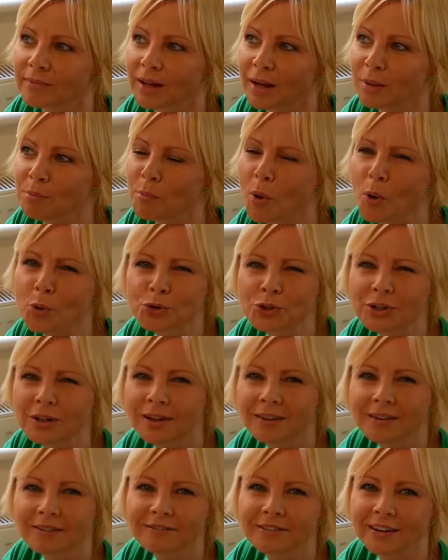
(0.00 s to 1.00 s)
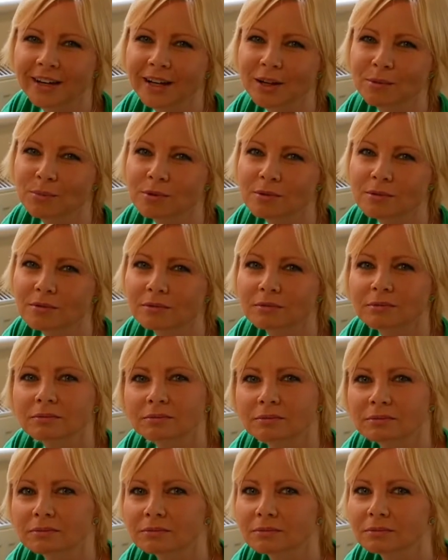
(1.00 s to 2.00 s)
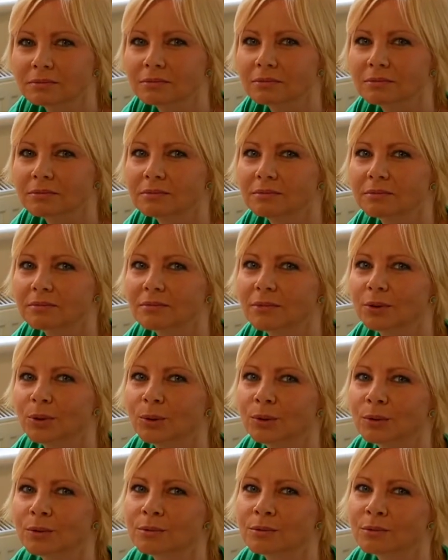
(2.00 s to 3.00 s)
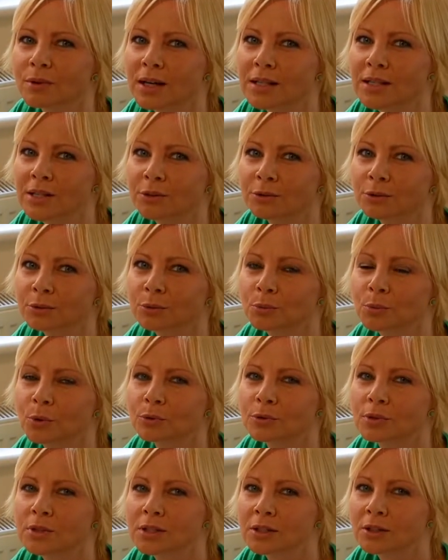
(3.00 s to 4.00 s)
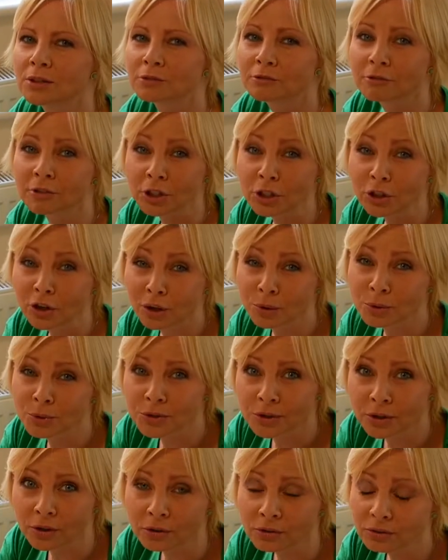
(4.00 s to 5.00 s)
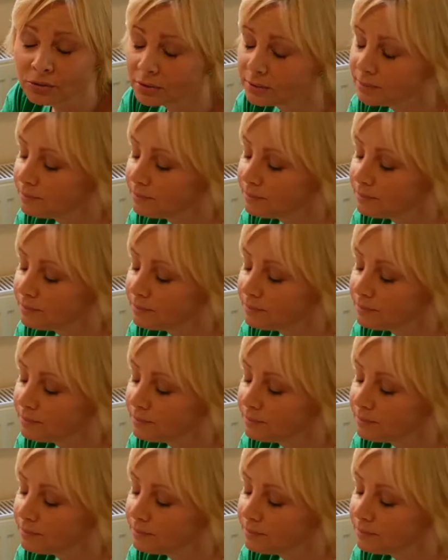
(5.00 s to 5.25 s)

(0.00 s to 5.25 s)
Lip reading: emotionally unavailable, or not ready, or not wanting, or very closed off.